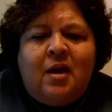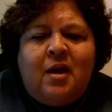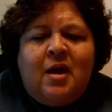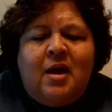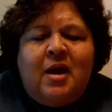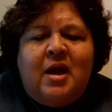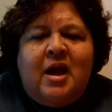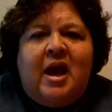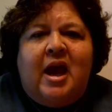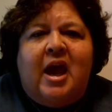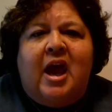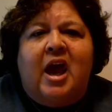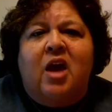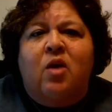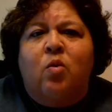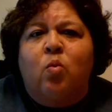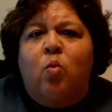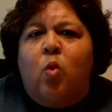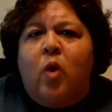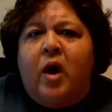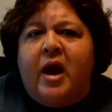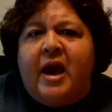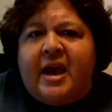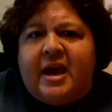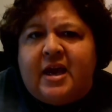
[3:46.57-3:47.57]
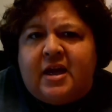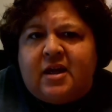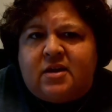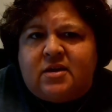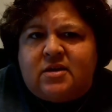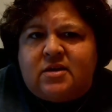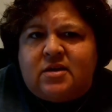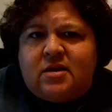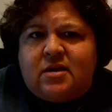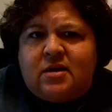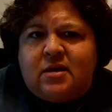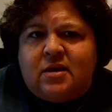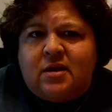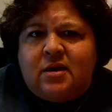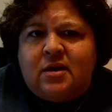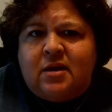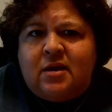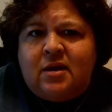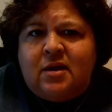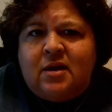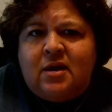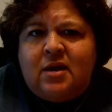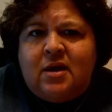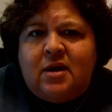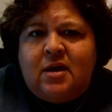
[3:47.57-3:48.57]
and wait
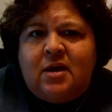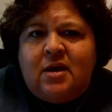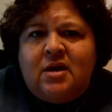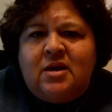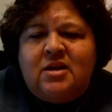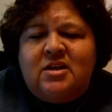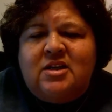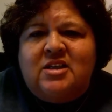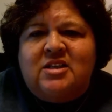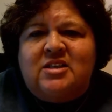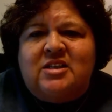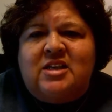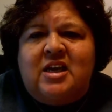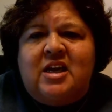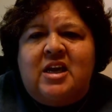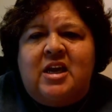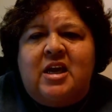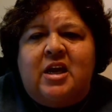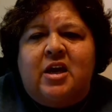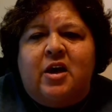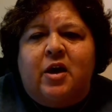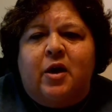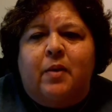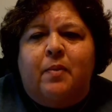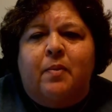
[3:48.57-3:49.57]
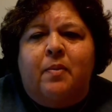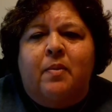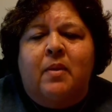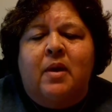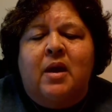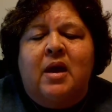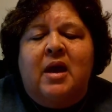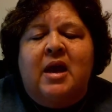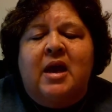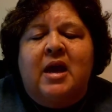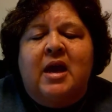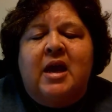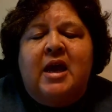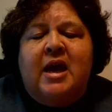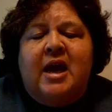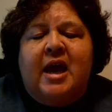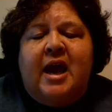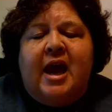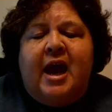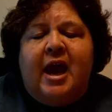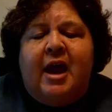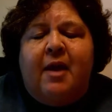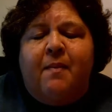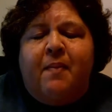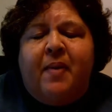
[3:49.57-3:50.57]
to see him
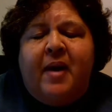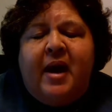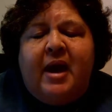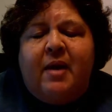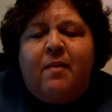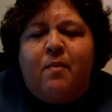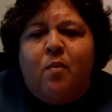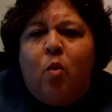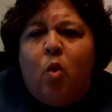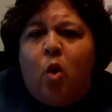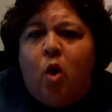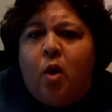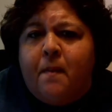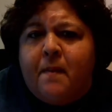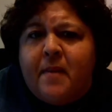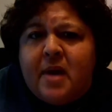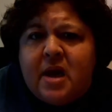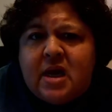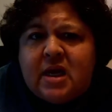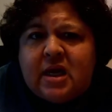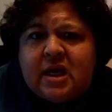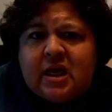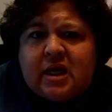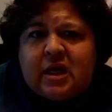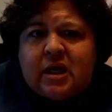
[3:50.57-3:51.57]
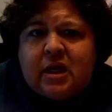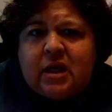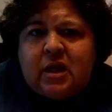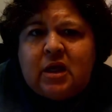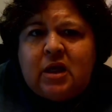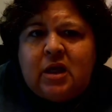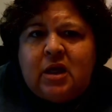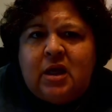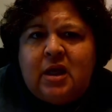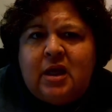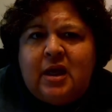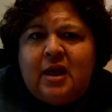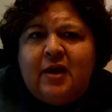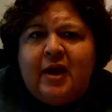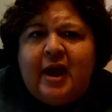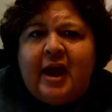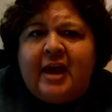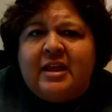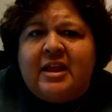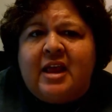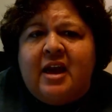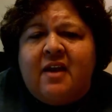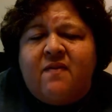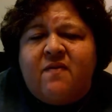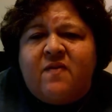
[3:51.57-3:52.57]
and pay more money at
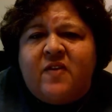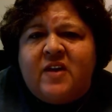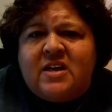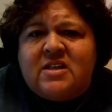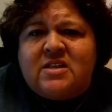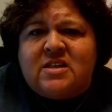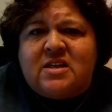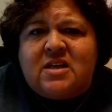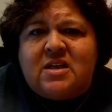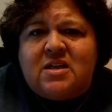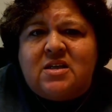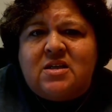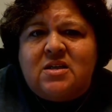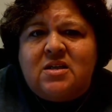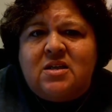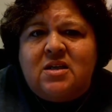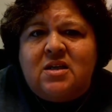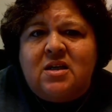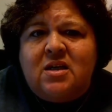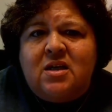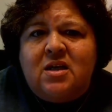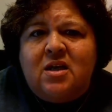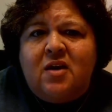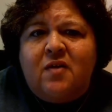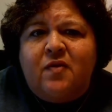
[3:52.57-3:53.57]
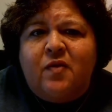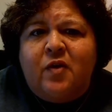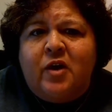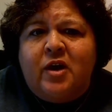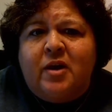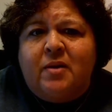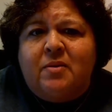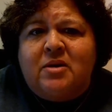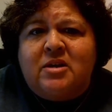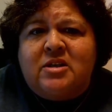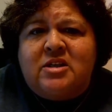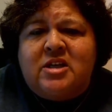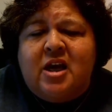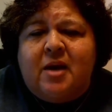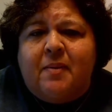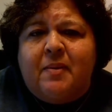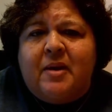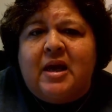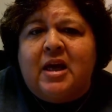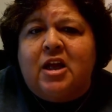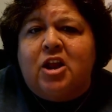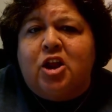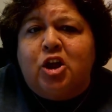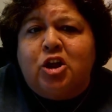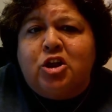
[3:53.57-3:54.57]
that visit for him to tell me it
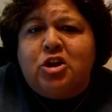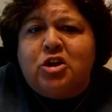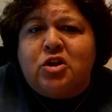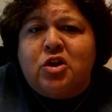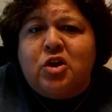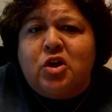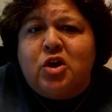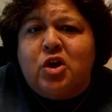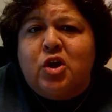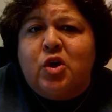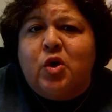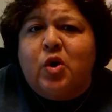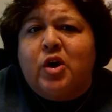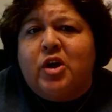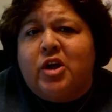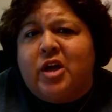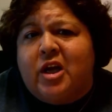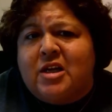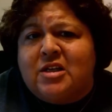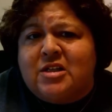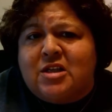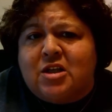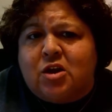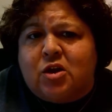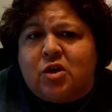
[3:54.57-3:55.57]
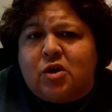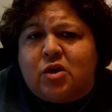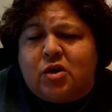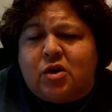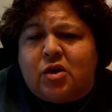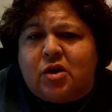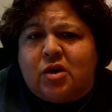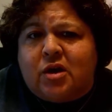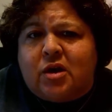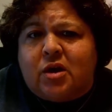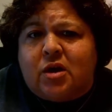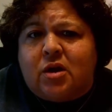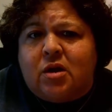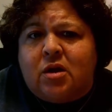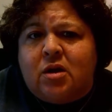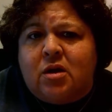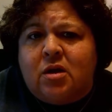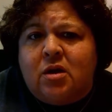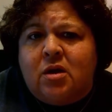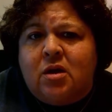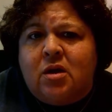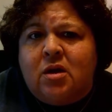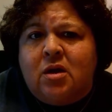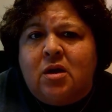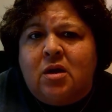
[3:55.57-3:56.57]
looks good or it doesn't look good.
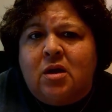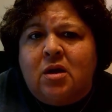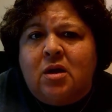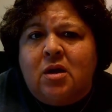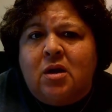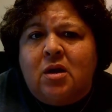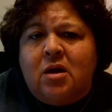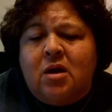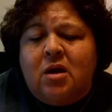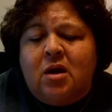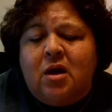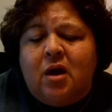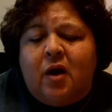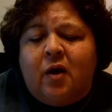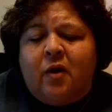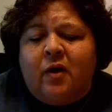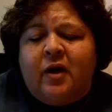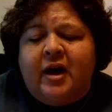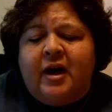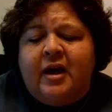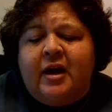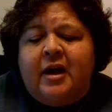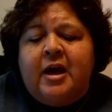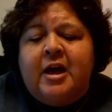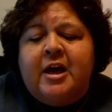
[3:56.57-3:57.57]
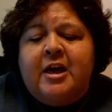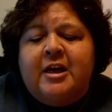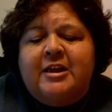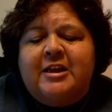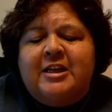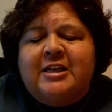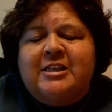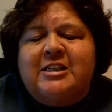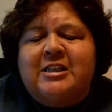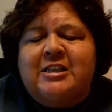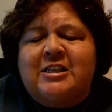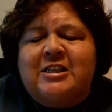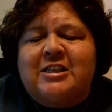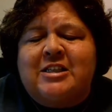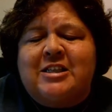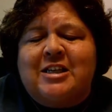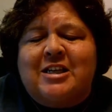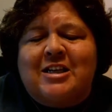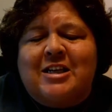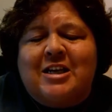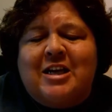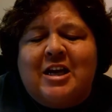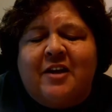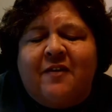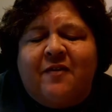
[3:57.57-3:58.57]
Okay? This is
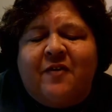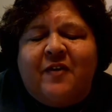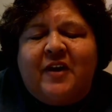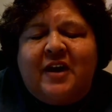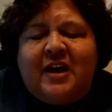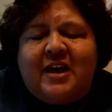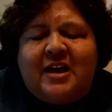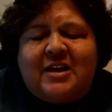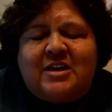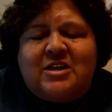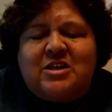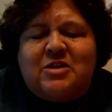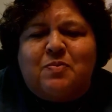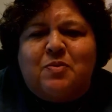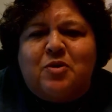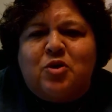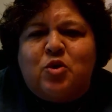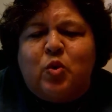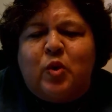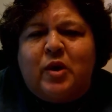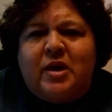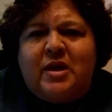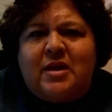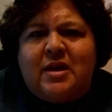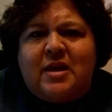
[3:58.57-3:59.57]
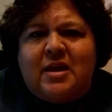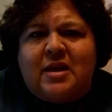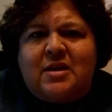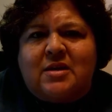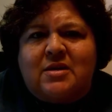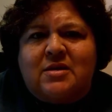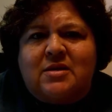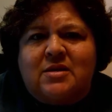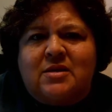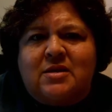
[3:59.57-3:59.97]
significance between this.